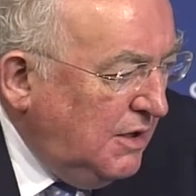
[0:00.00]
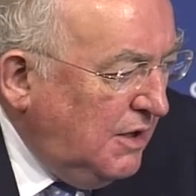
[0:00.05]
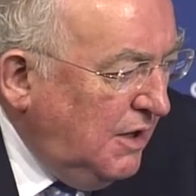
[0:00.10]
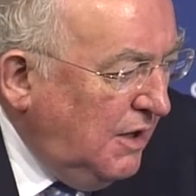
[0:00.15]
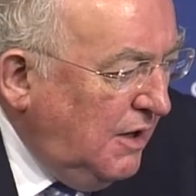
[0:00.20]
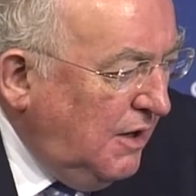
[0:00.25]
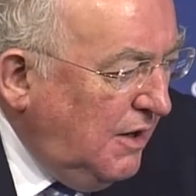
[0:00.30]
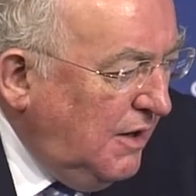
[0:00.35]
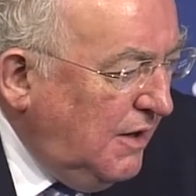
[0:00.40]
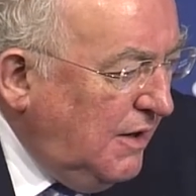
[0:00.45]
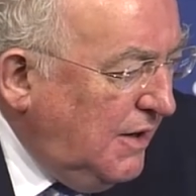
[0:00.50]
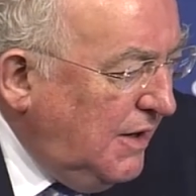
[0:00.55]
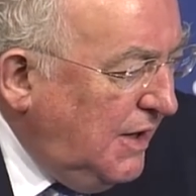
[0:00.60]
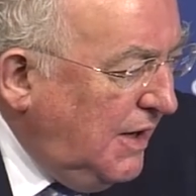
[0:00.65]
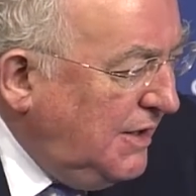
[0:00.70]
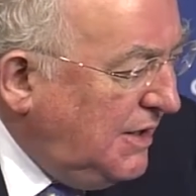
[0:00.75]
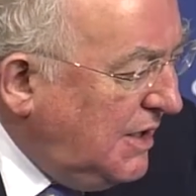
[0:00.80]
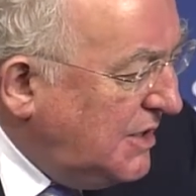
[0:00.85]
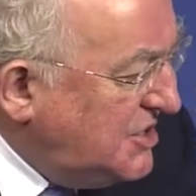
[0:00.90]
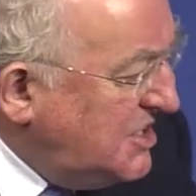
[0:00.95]

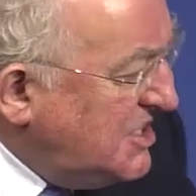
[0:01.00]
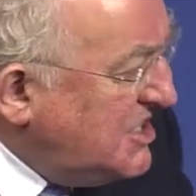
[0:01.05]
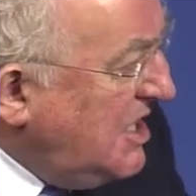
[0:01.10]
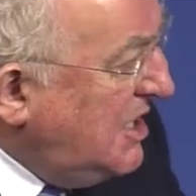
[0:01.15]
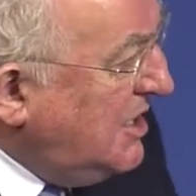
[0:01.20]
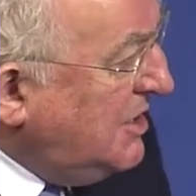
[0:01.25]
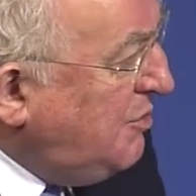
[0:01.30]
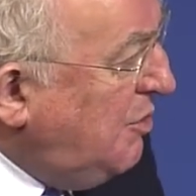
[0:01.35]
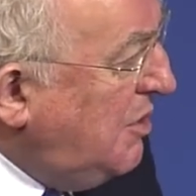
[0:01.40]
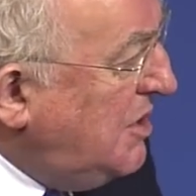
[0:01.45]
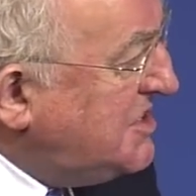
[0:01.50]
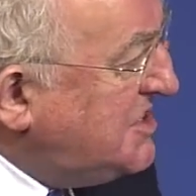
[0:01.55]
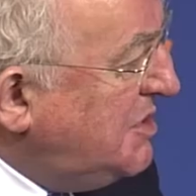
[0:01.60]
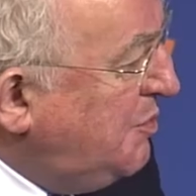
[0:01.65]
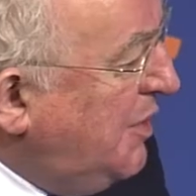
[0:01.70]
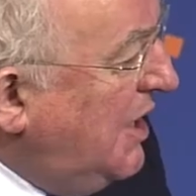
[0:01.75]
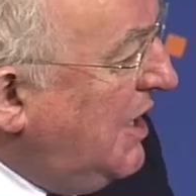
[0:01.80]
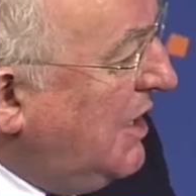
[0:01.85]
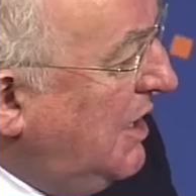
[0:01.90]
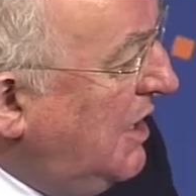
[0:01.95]
And I'd just like to ask the
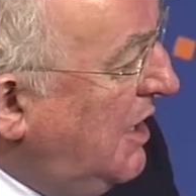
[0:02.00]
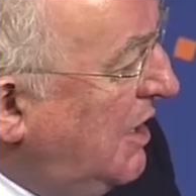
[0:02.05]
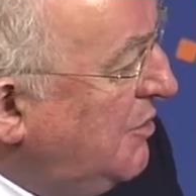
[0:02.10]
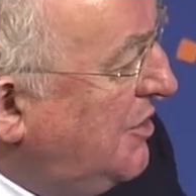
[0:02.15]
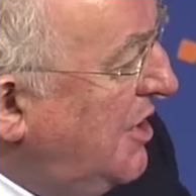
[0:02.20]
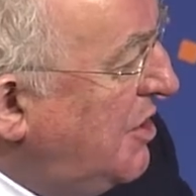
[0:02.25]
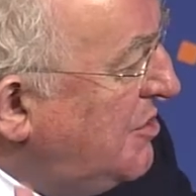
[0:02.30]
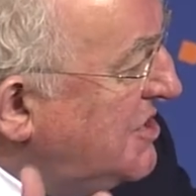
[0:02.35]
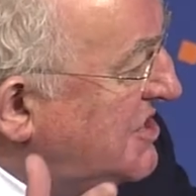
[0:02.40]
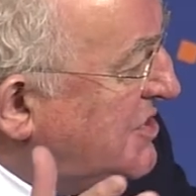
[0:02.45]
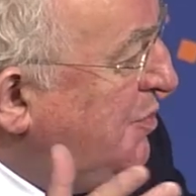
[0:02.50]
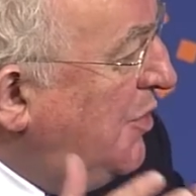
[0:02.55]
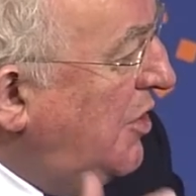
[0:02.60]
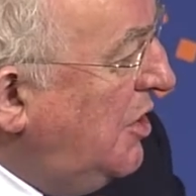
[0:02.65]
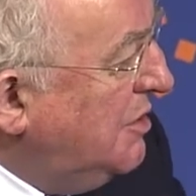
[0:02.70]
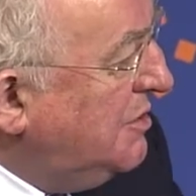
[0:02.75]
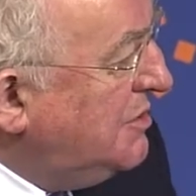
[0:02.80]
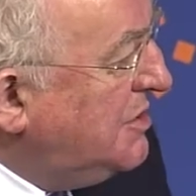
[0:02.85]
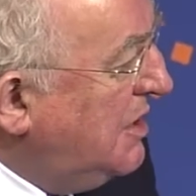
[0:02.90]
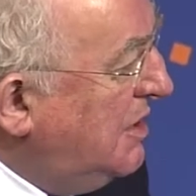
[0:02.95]
panel how they
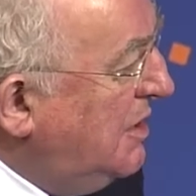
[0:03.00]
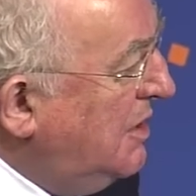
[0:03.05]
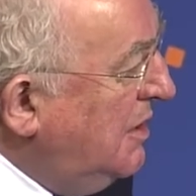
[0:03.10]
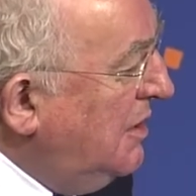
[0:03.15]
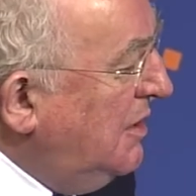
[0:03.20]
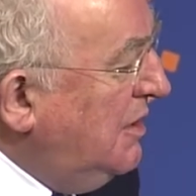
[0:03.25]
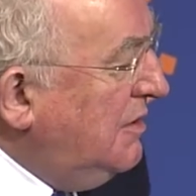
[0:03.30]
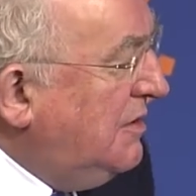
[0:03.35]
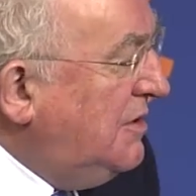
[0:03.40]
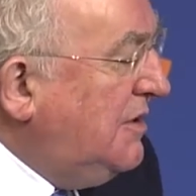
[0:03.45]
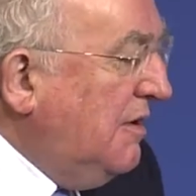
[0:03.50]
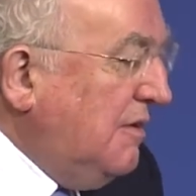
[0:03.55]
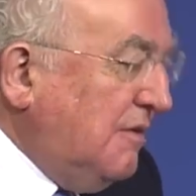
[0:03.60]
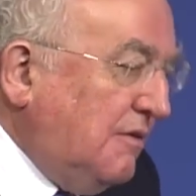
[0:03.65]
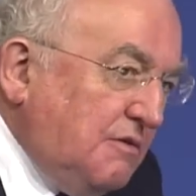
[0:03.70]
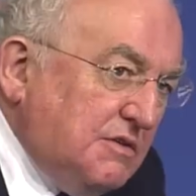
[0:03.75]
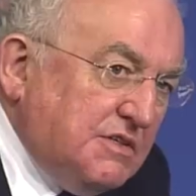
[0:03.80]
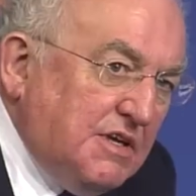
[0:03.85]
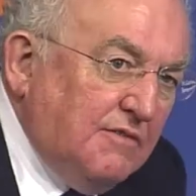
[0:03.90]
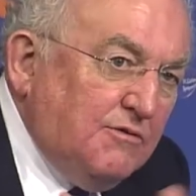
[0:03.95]
respond,
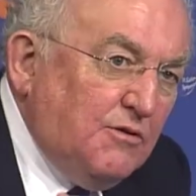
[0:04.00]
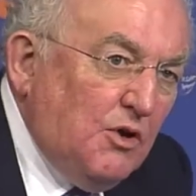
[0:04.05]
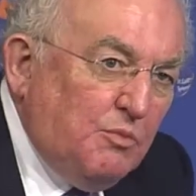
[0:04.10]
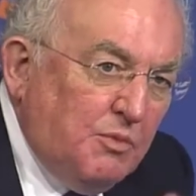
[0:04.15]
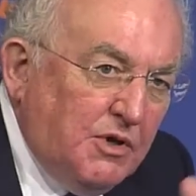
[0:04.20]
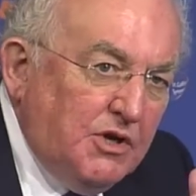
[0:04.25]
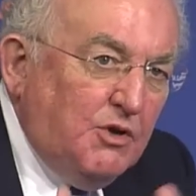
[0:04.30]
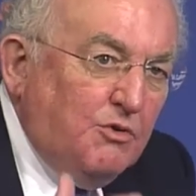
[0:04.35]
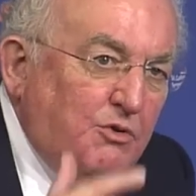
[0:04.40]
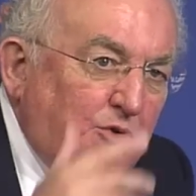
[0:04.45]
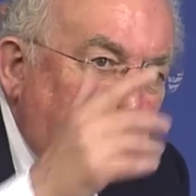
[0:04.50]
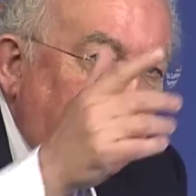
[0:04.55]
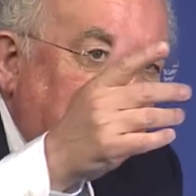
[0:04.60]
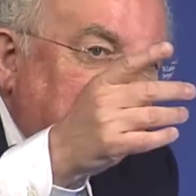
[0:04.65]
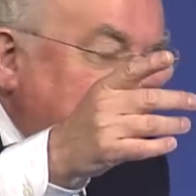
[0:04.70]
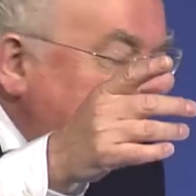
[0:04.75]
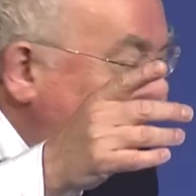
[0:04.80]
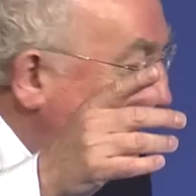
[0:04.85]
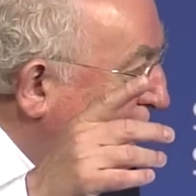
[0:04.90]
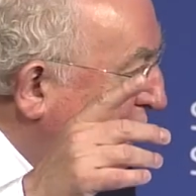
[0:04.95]
because I've got my own
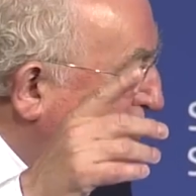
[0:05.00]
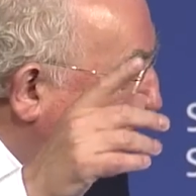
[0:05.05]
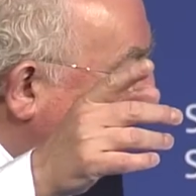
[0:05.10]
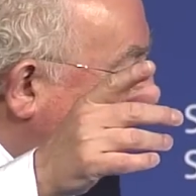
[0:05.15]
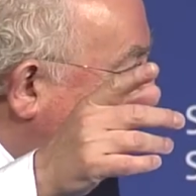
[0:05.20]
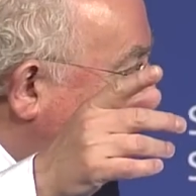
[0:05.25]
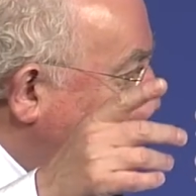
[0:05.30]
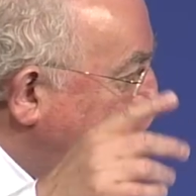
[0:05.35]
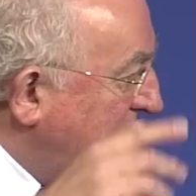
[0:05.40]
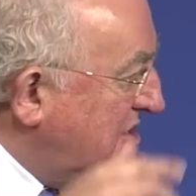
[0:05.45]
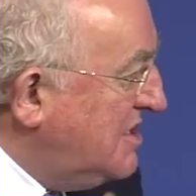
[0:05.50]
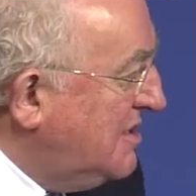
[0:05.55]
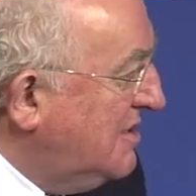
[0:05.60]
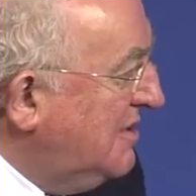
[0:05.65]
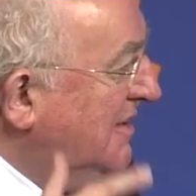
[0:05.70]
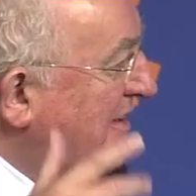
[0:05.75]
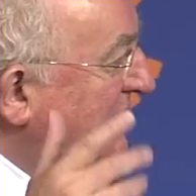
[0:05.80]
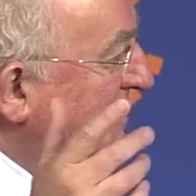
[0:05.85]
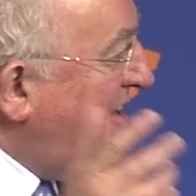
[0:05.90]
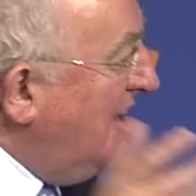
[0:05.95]
question in with his,
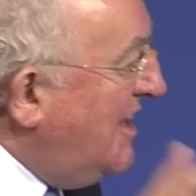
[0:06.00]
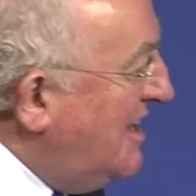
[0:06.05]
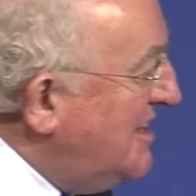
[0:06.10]
to